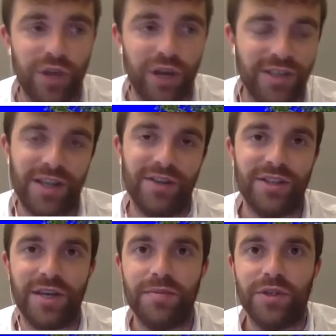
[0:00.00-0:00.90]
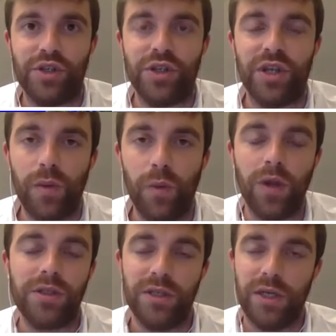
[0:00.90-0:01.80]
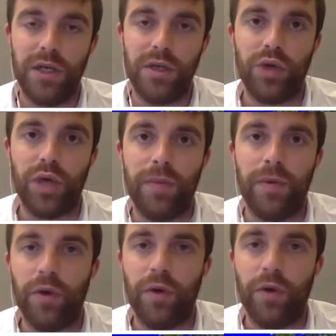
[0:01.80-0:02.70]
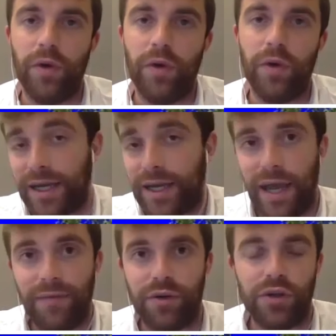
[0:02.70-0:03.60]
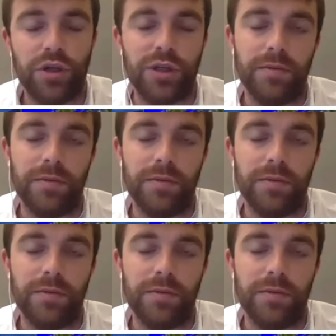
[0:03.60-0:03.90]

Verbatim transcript: are still in the same position. They want to keep Haaland, like Kane for Tottenham.